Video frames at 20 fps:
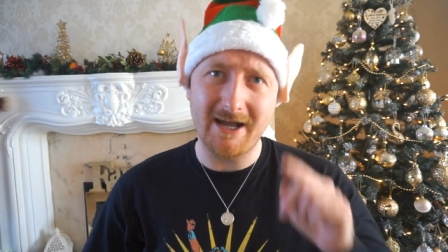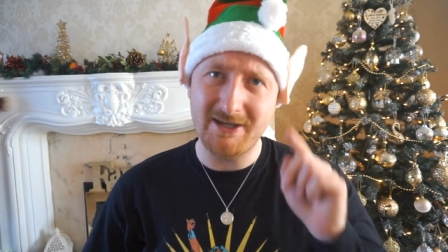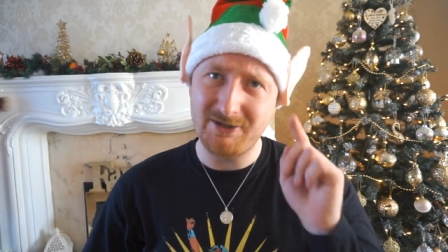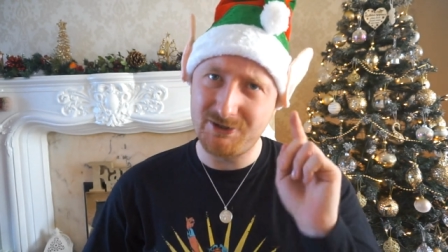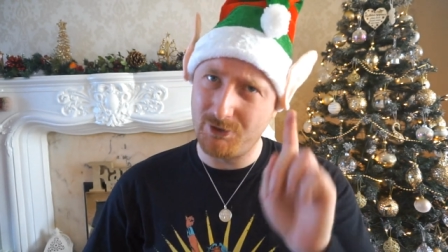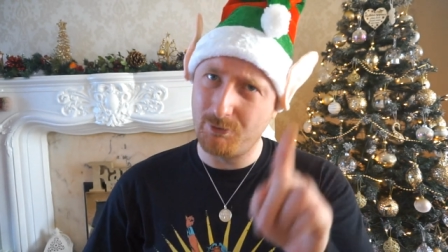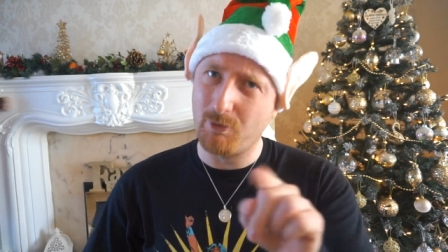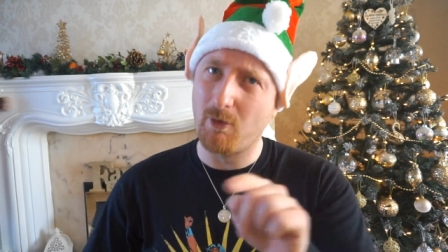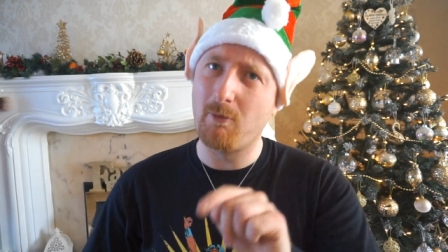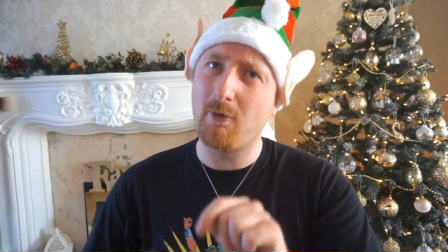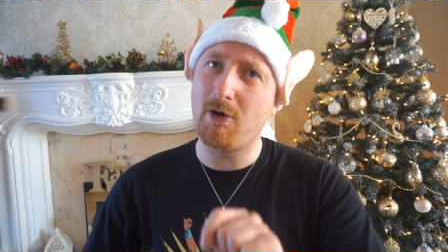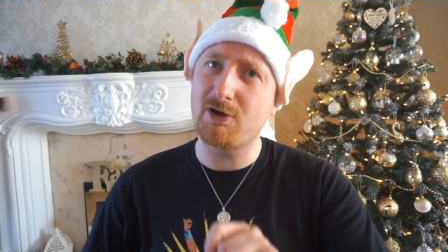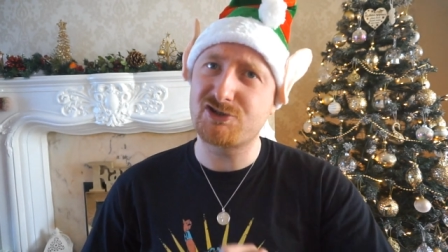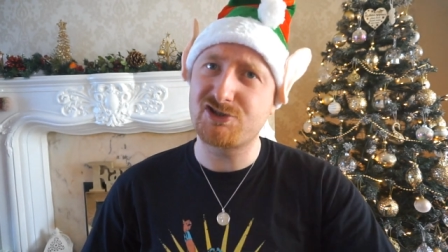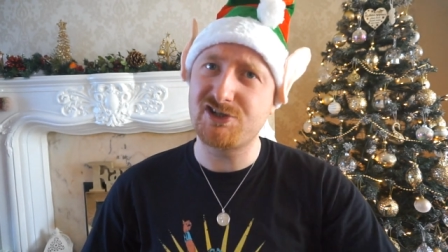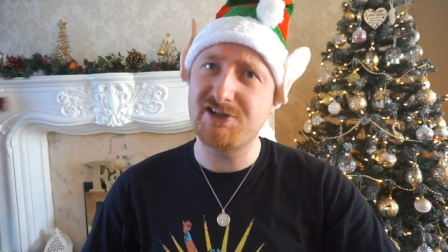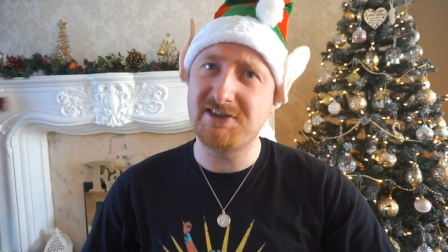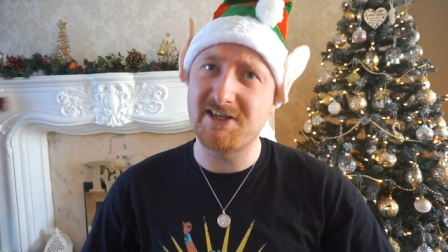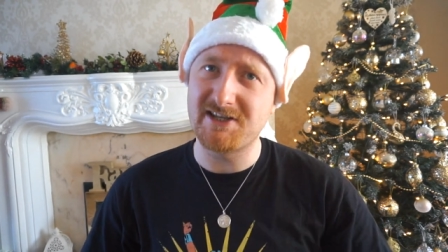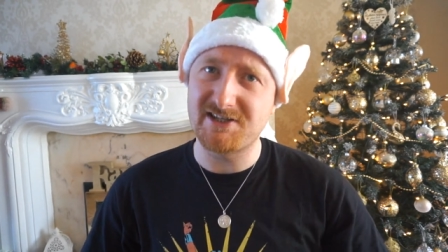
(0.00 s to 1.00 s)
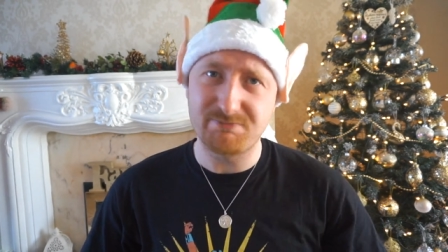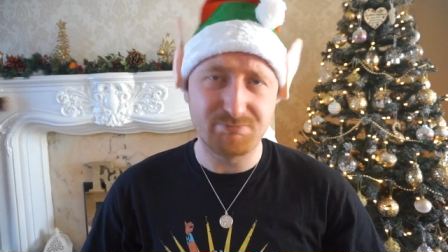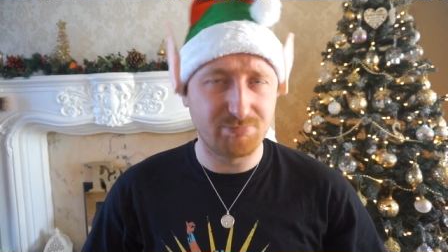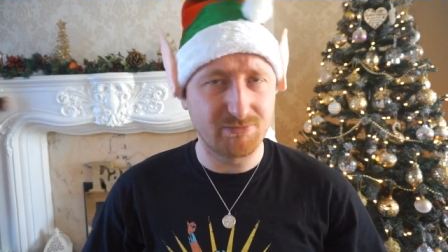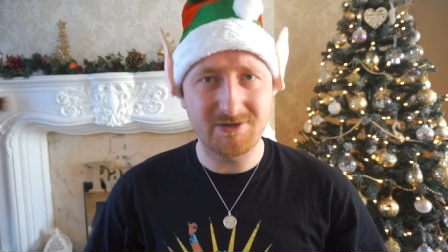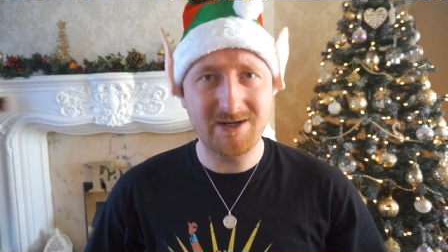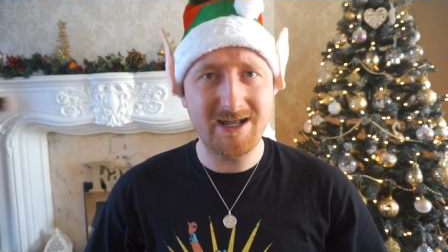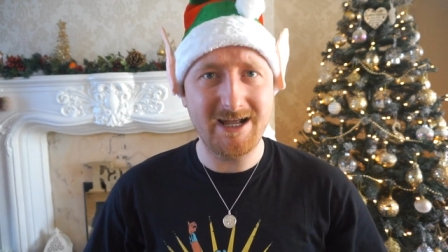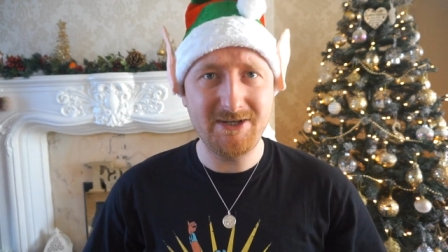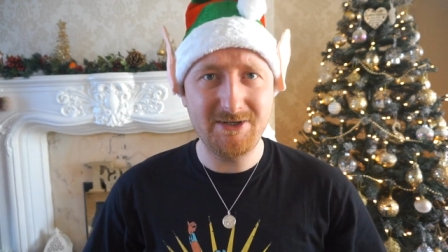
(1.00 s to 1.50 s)
and you are watching this
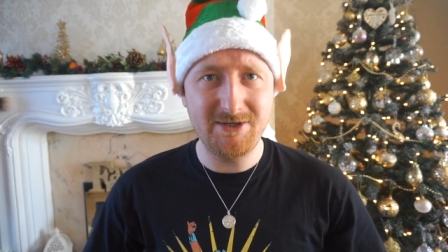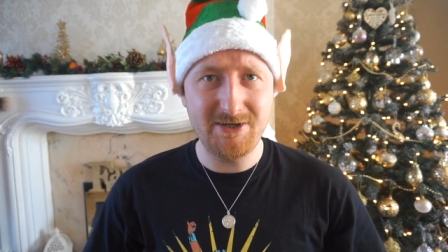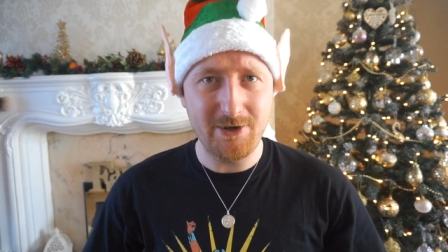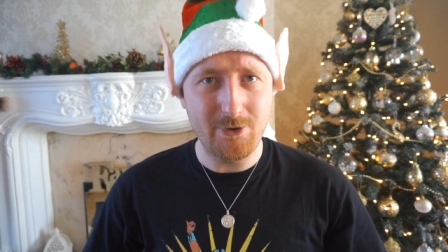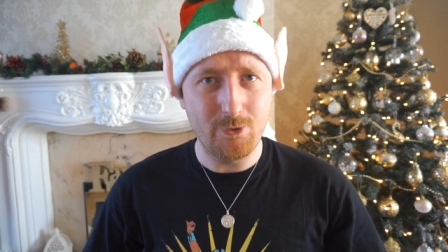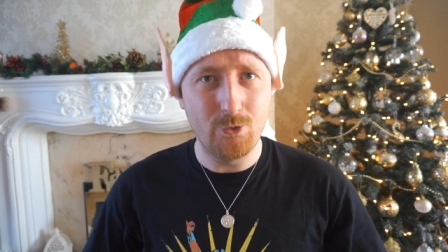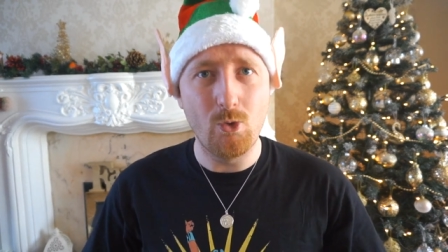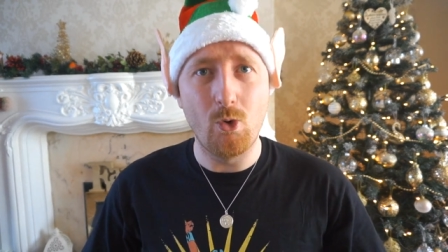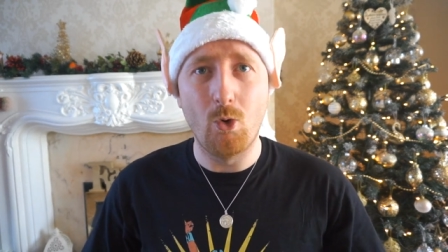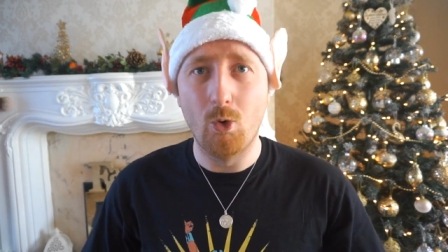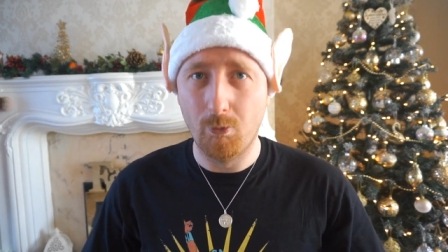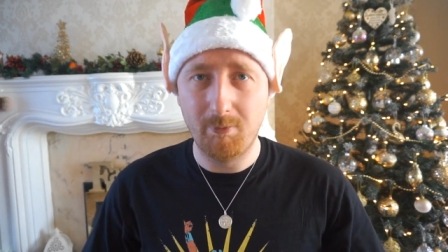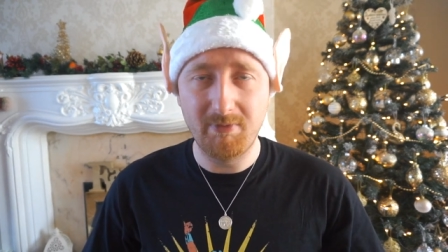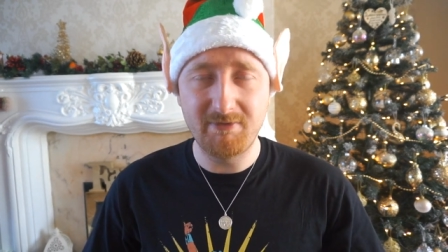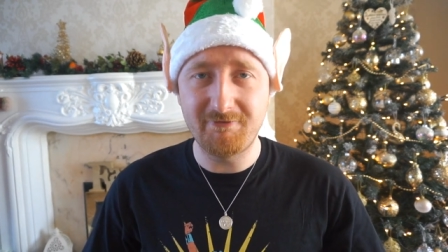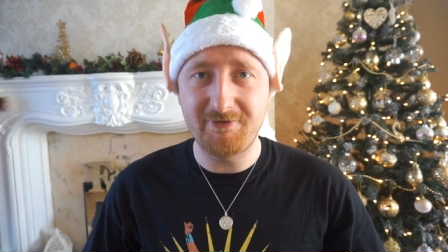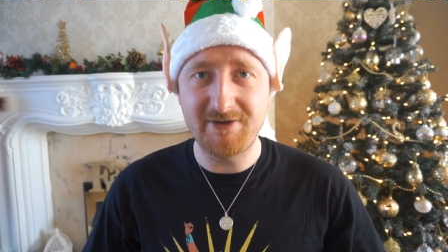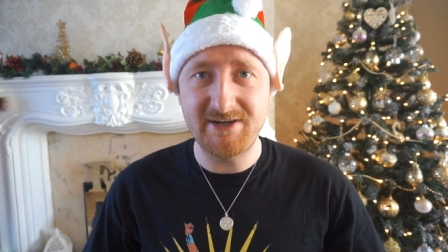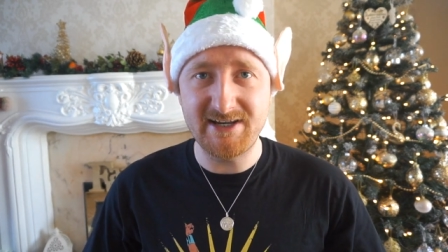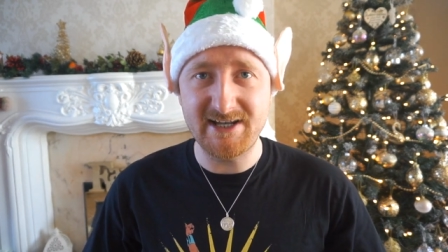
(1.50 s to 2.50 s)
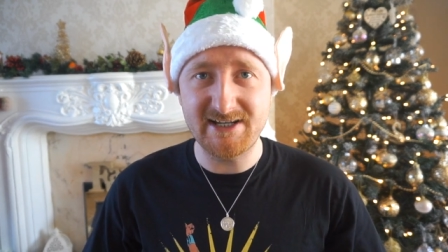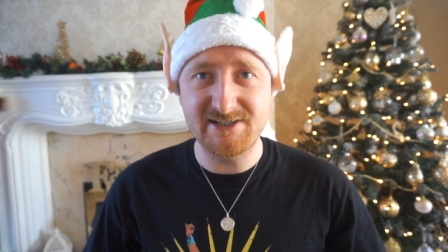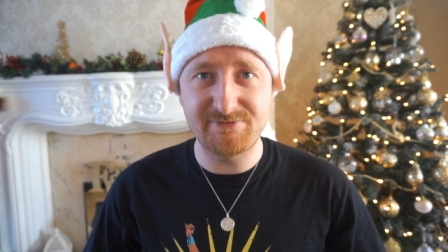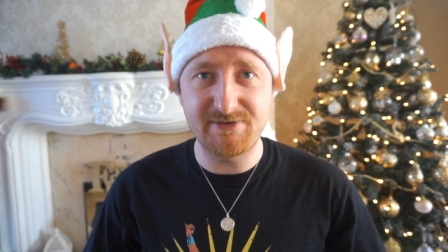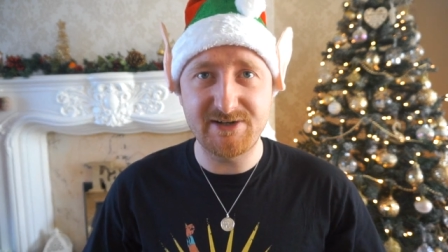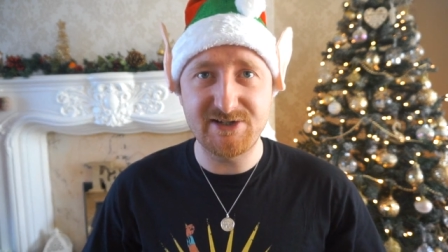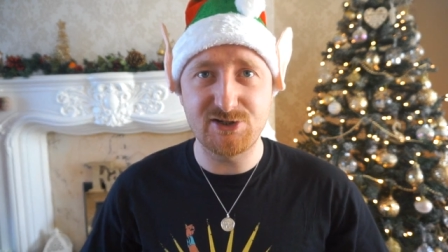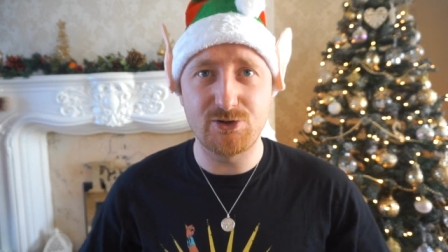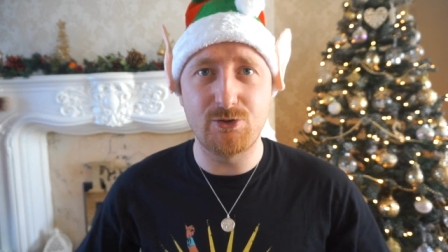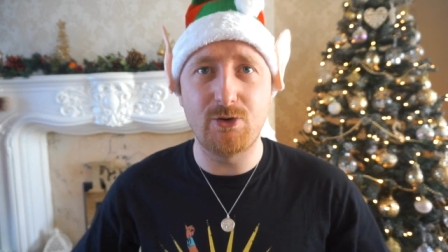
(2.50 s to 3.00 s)
brand new Auburn Phoenix
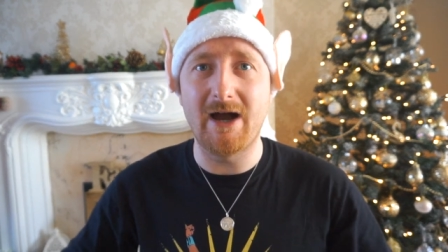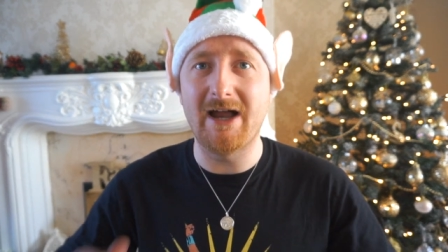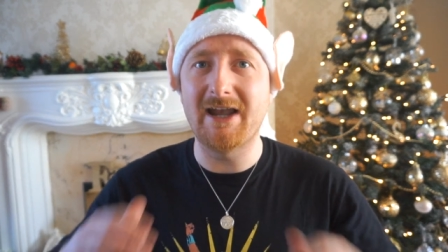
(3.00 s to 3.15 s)
video,